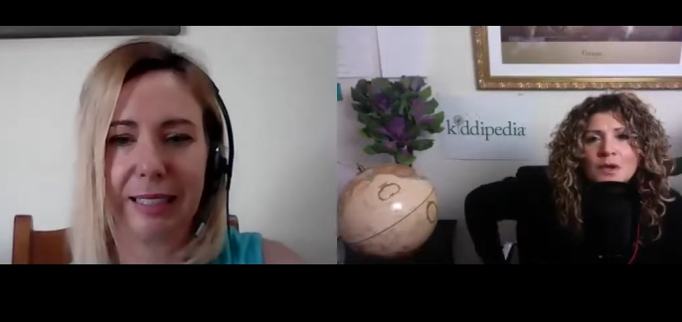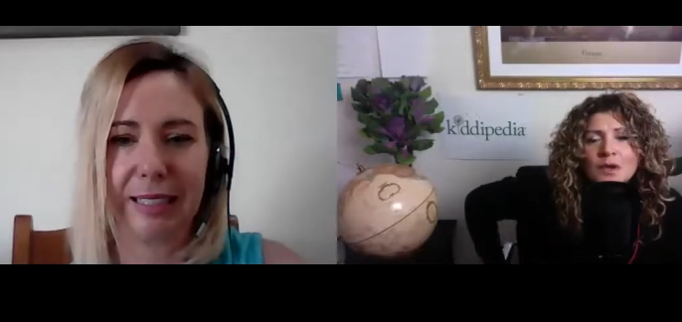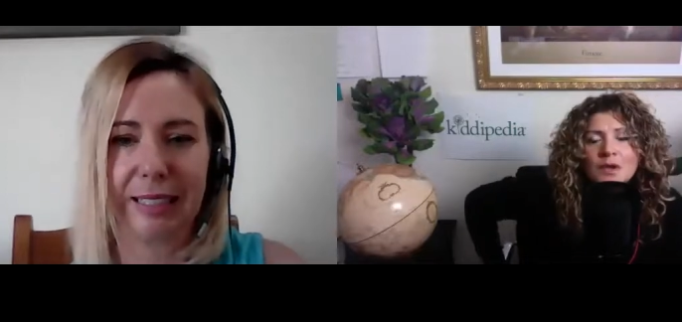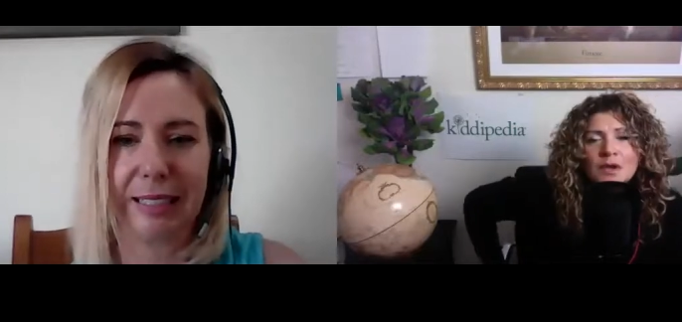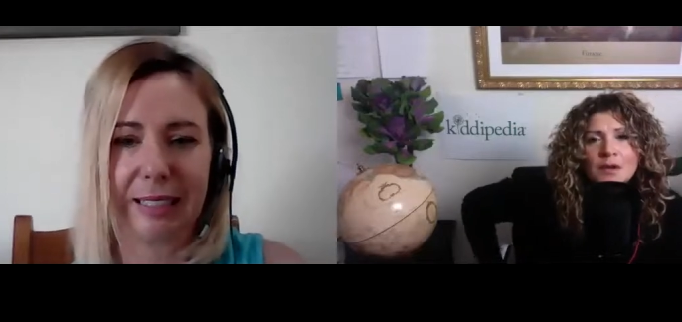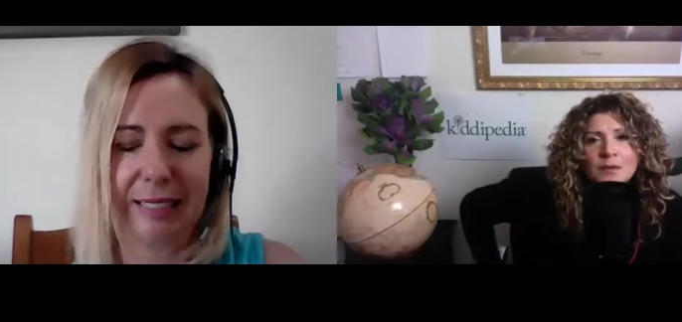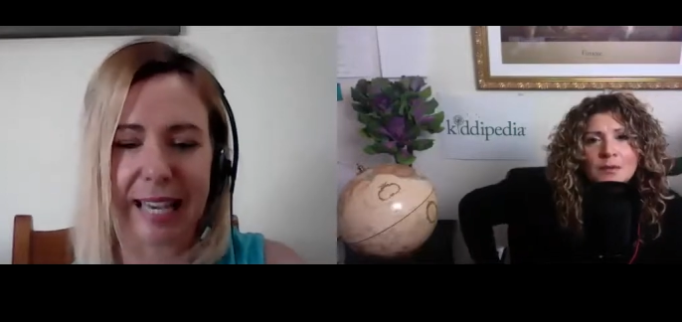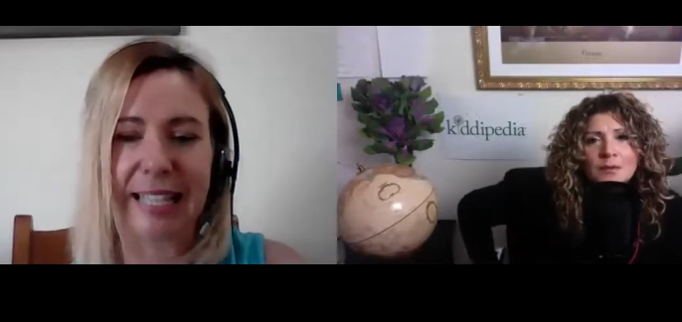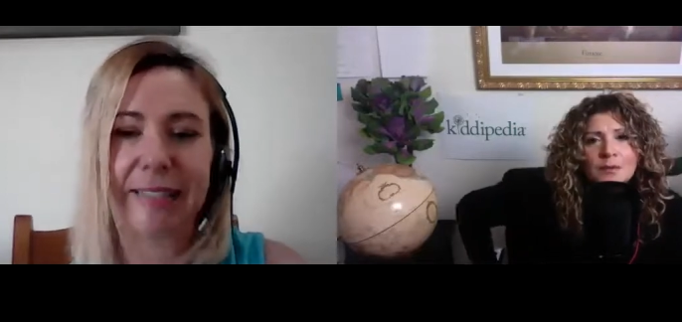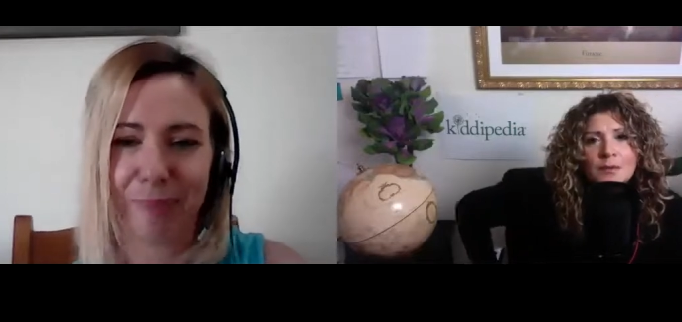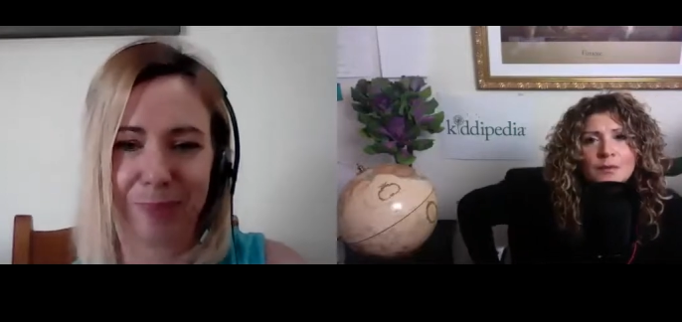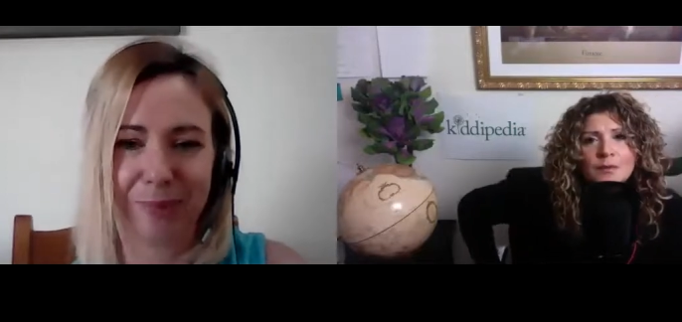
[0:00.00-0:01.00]
Speaker 1: yeah. yeah.
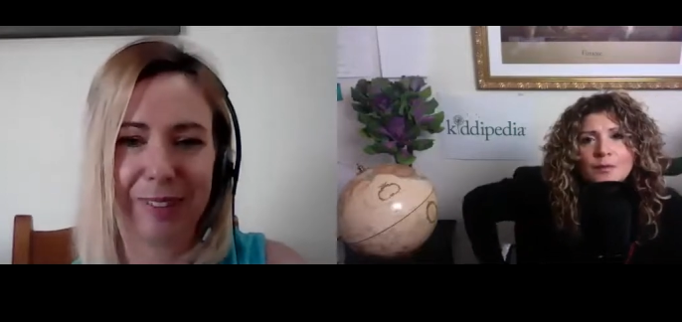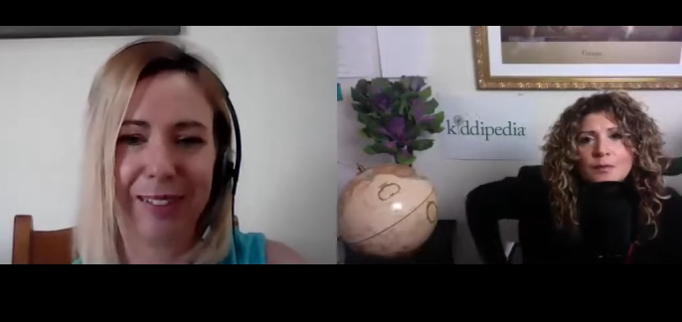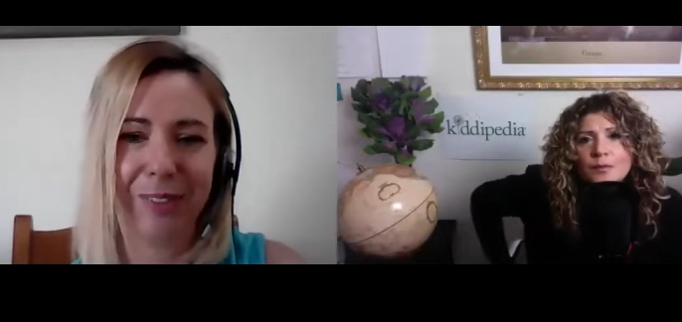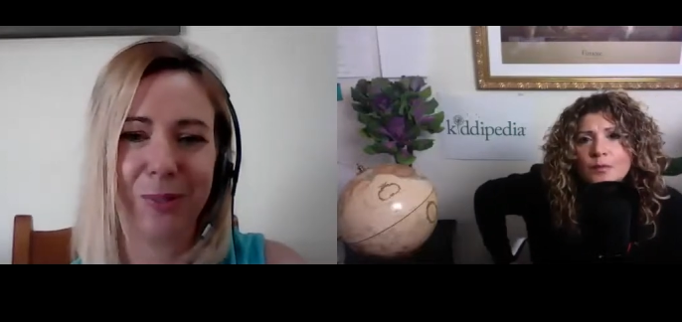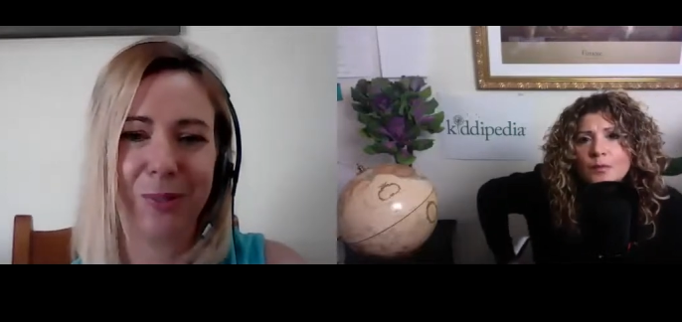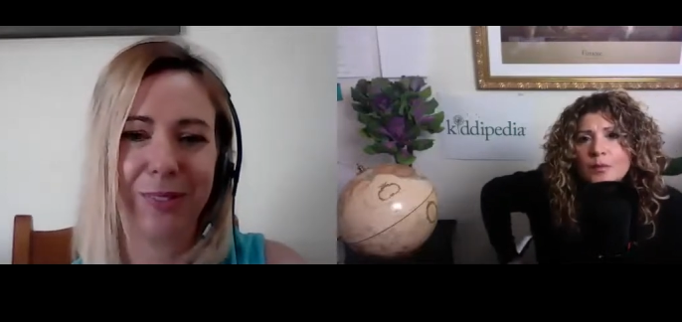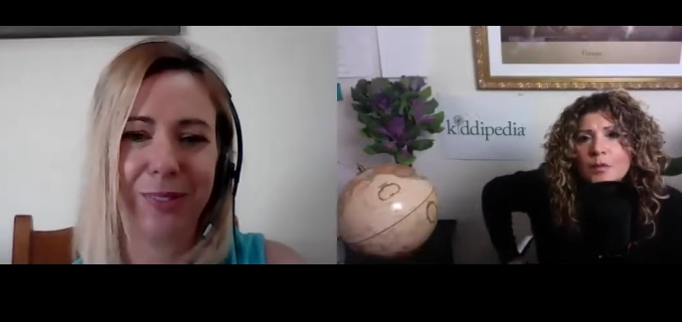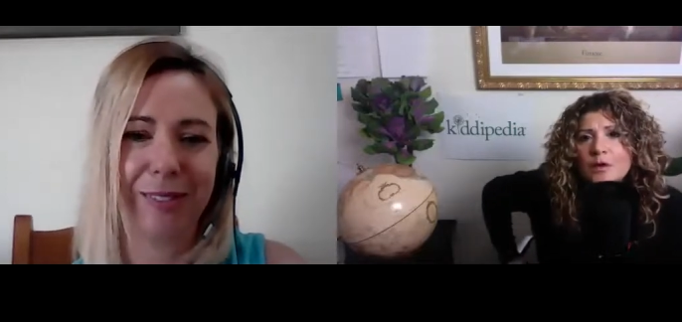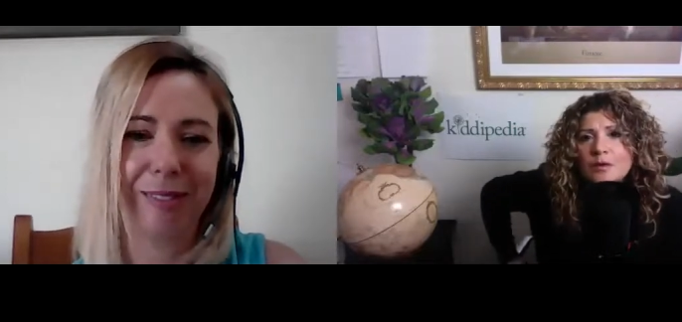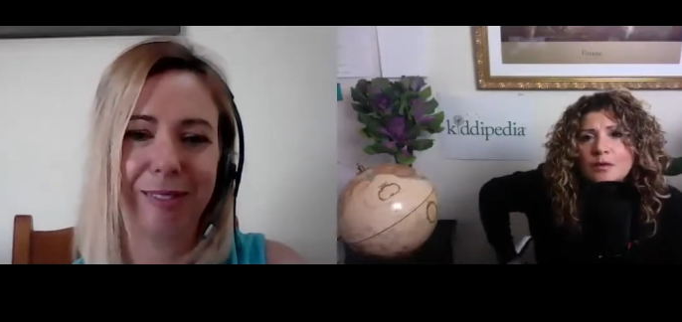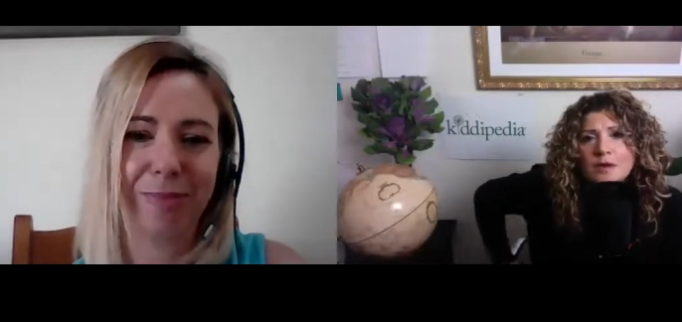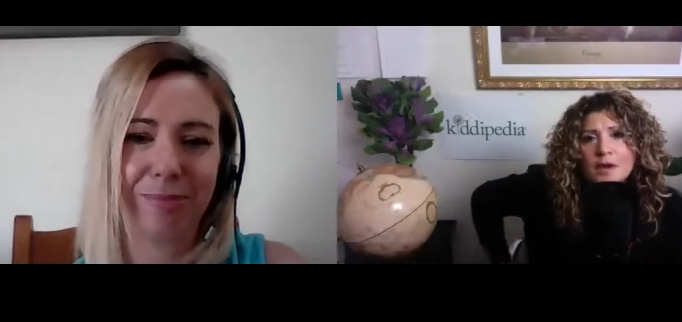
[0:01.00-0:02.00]

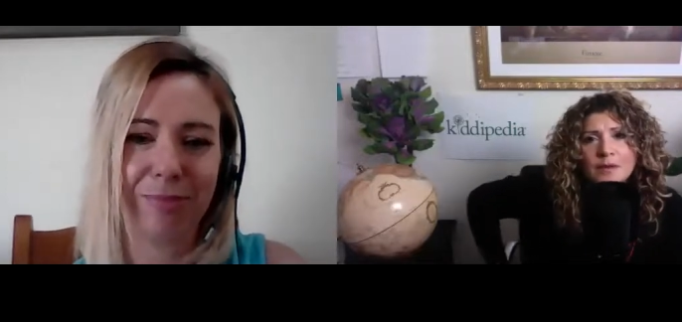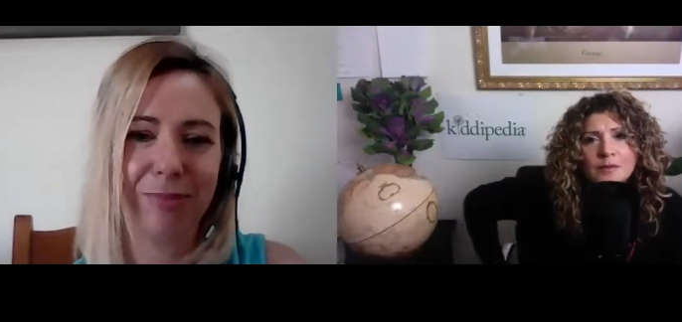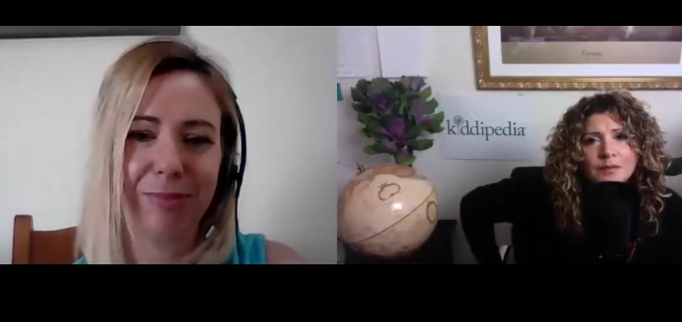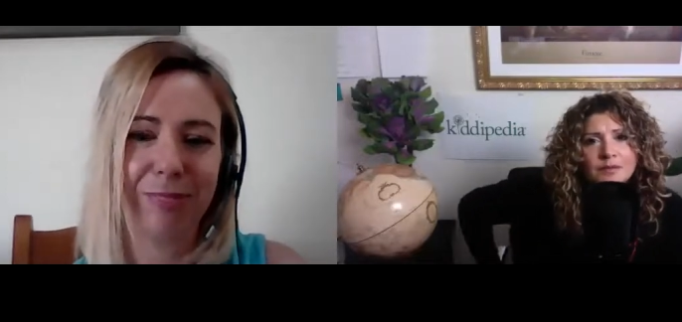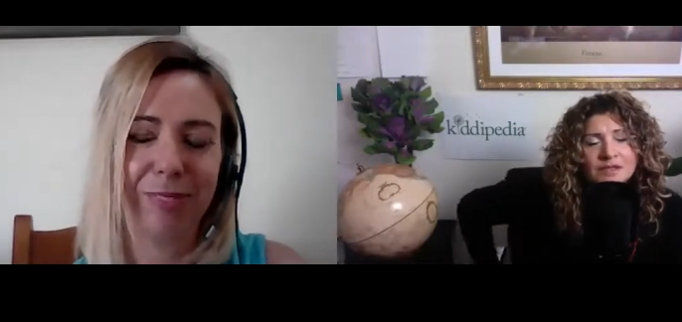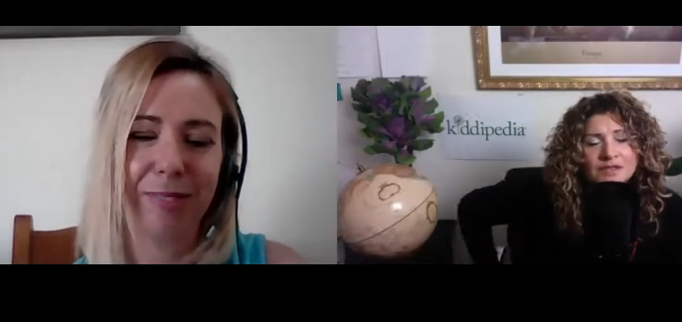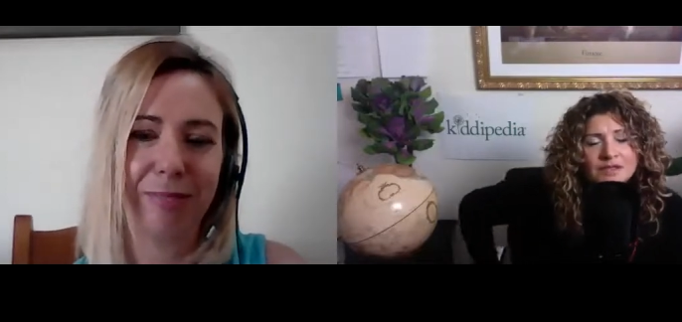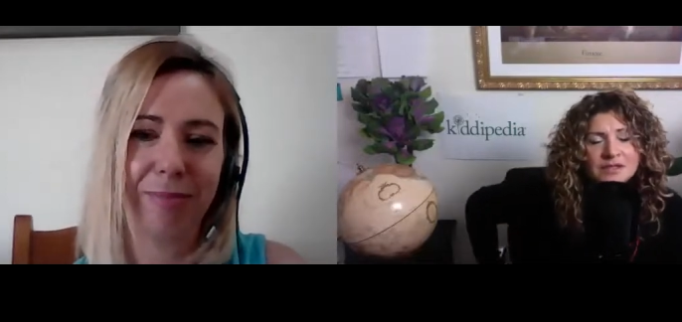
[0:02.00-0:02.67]
Well, um, this is